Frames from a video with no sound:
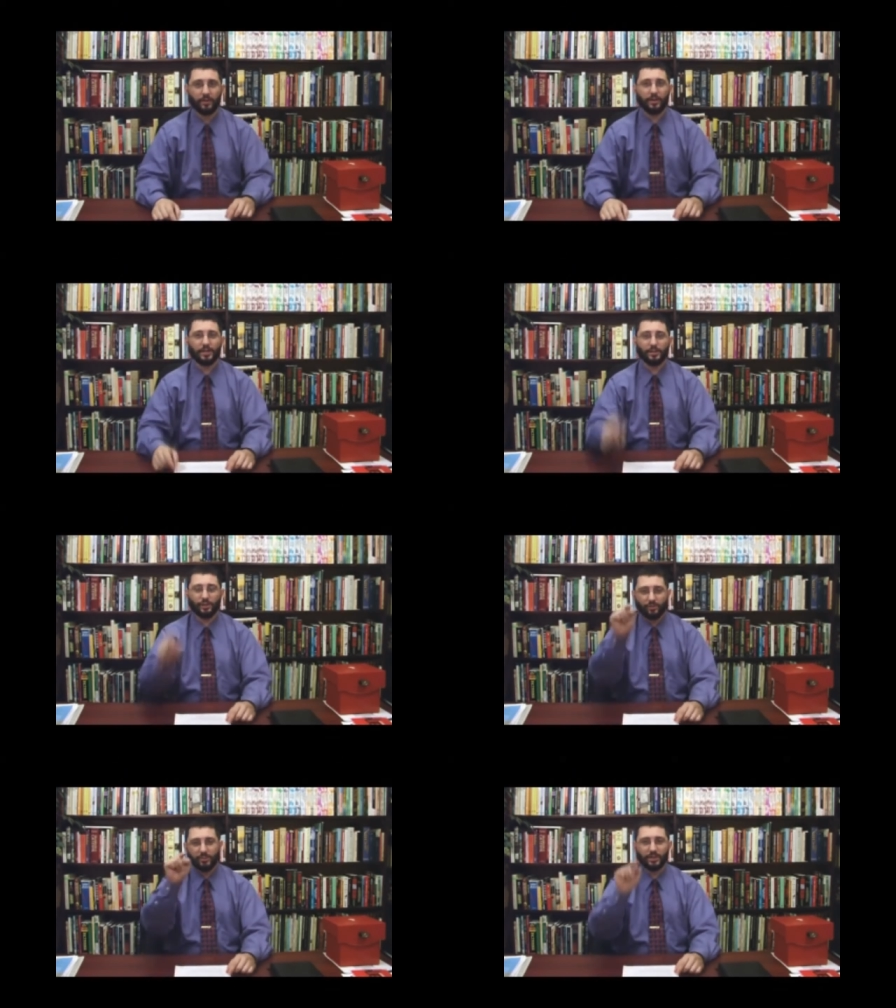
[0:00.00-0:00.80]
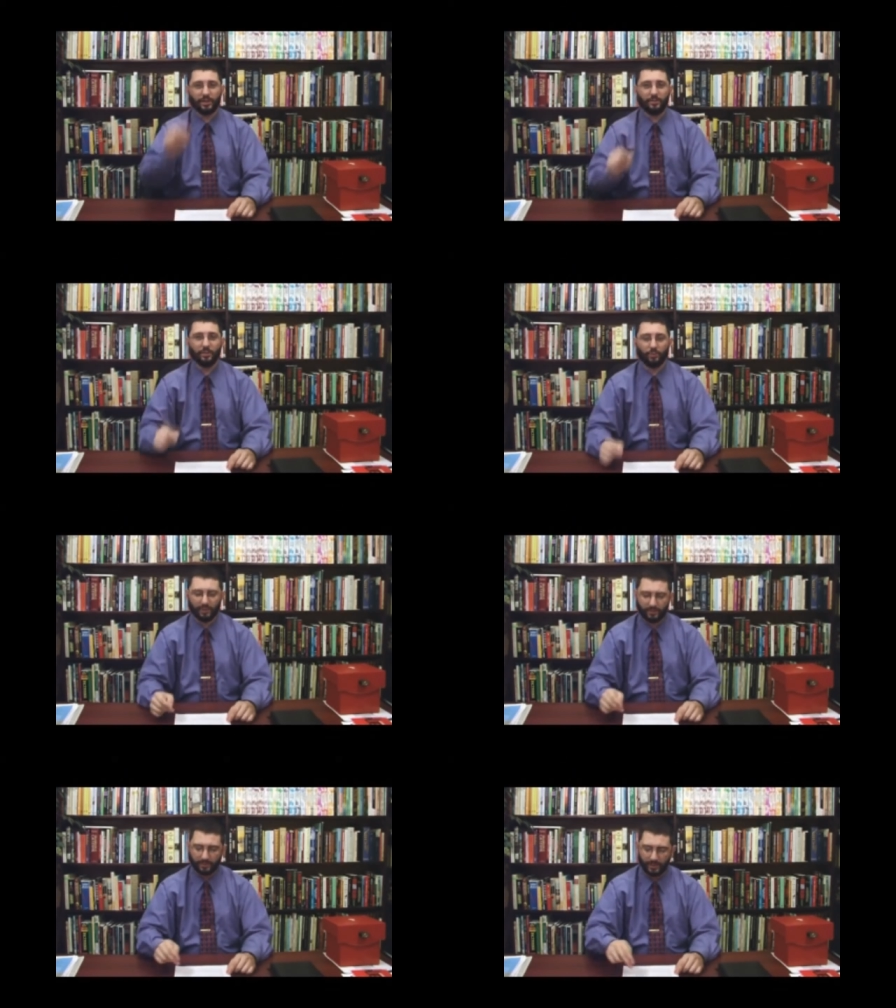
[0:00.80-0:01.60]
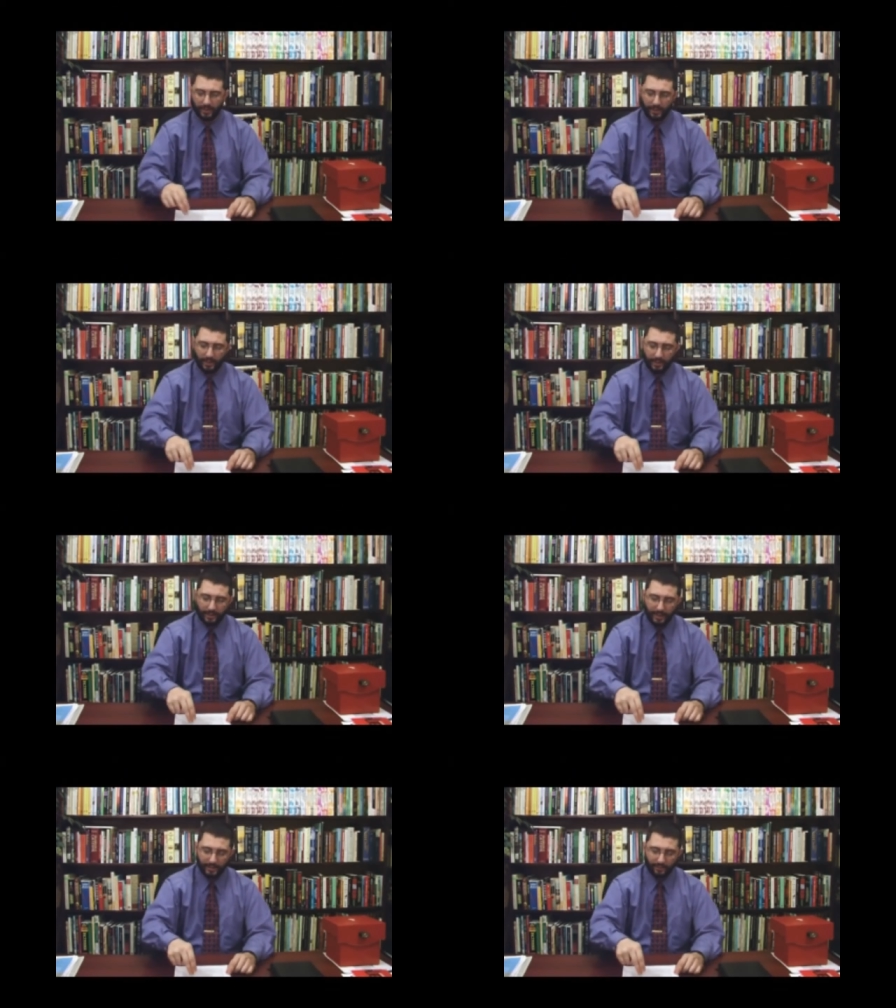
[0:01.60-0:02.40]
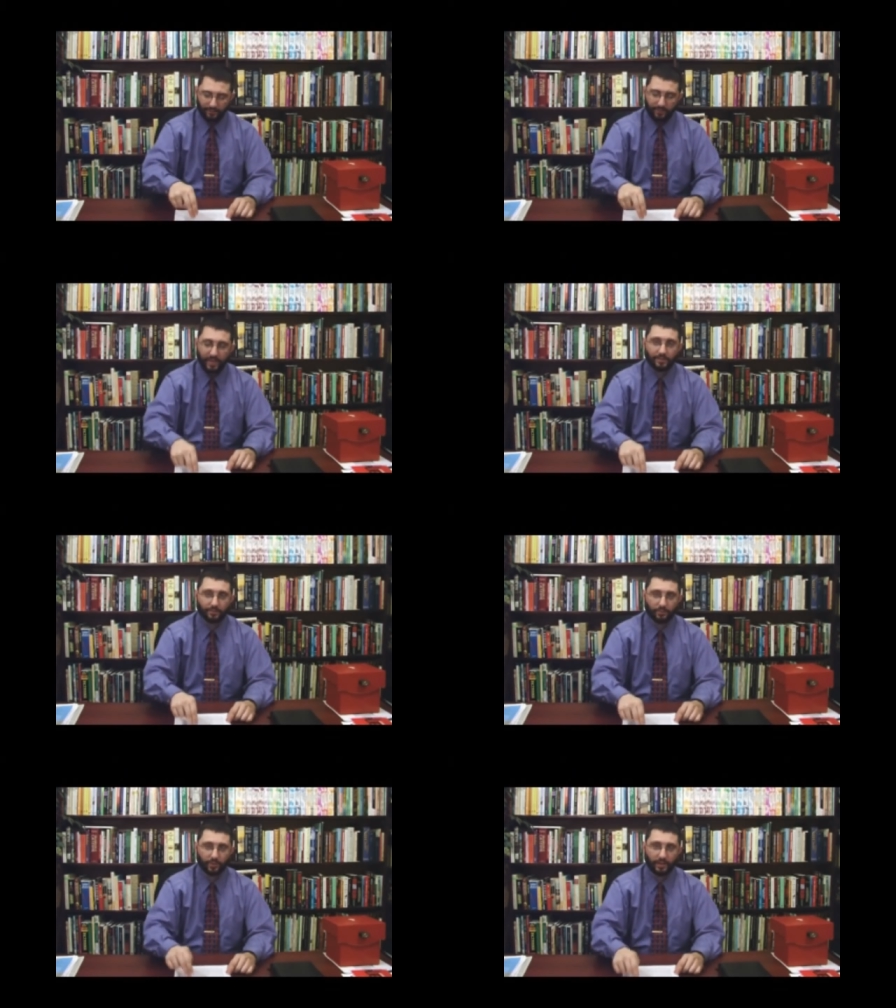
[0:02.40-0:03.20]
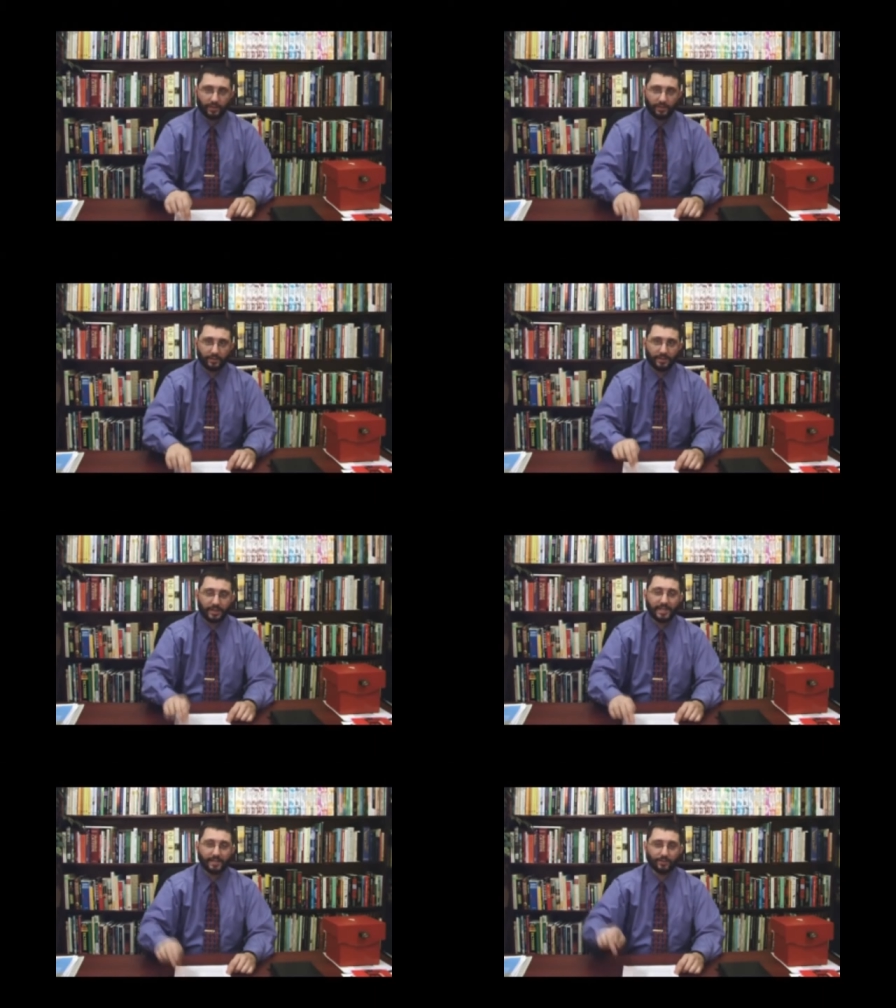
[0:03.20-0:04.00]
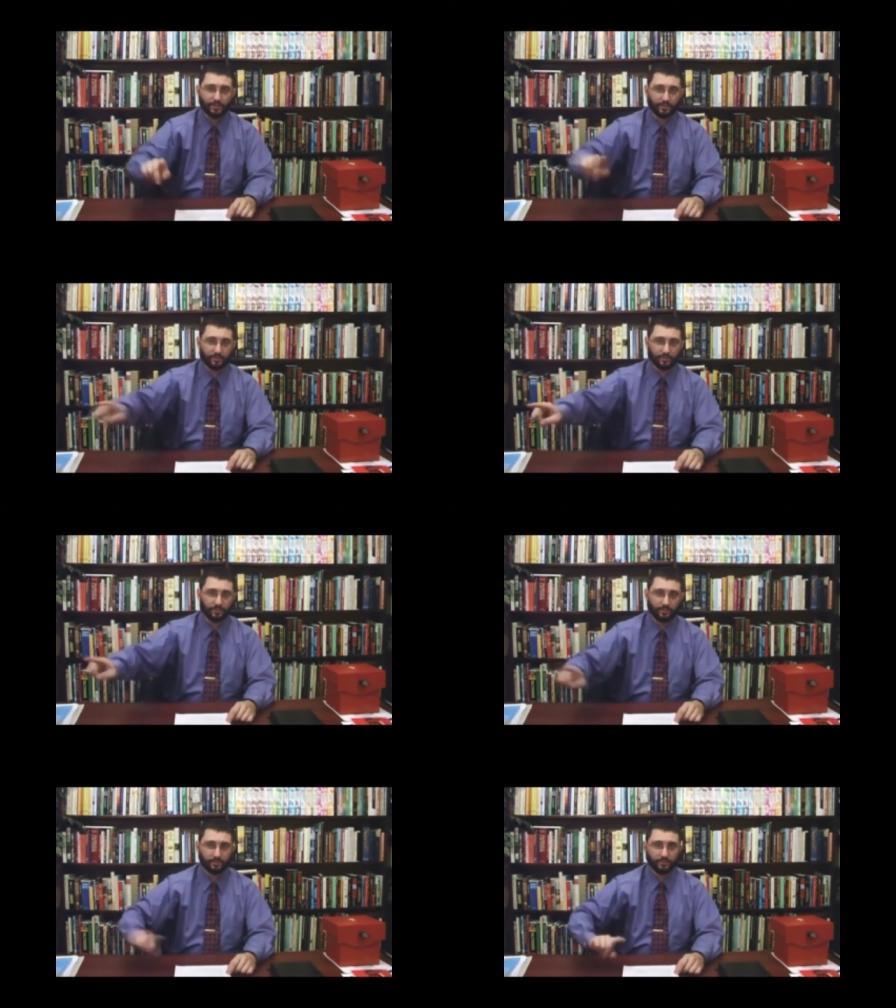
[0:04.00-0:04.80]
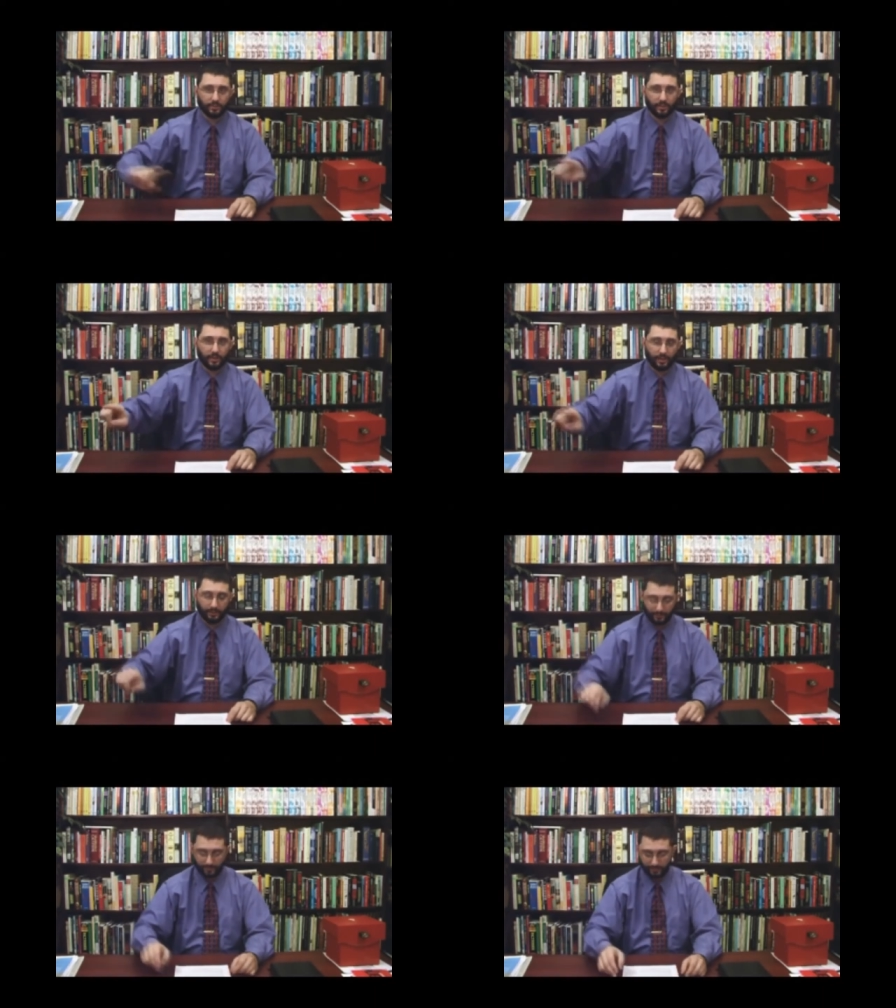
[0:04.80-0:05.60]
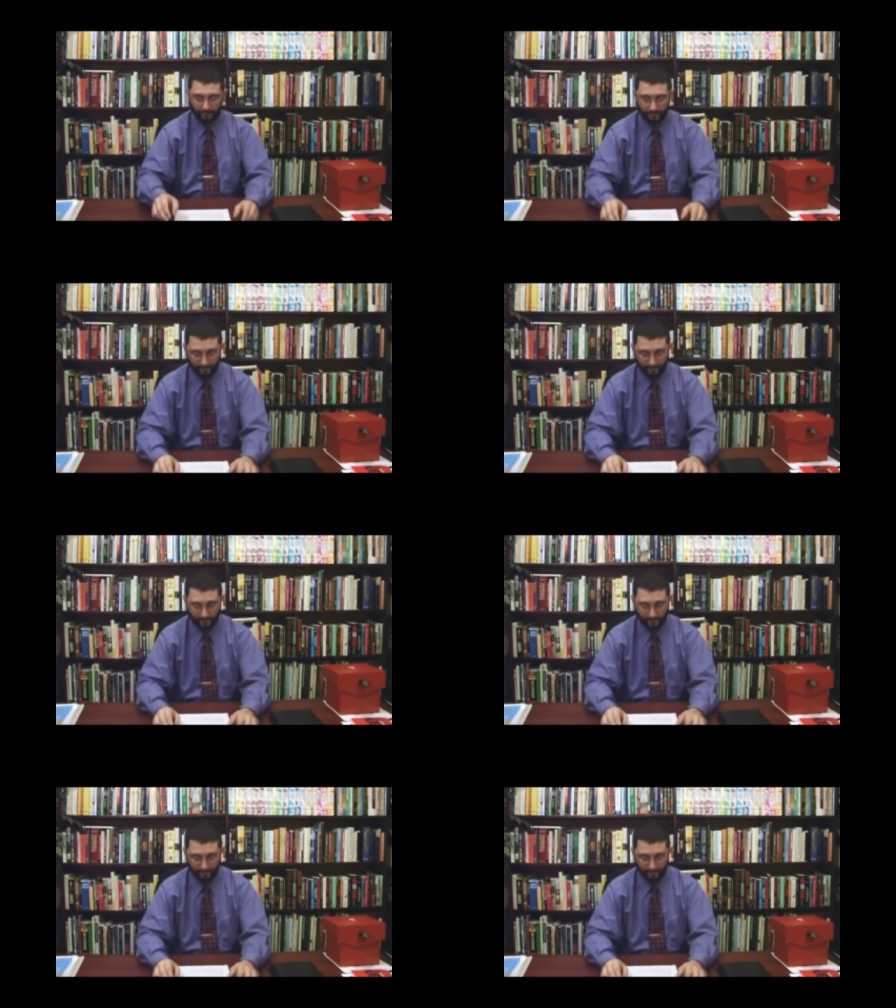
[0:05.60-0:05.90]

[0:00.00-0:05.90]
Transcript: All right? You become the one that is faithful and that teaches others.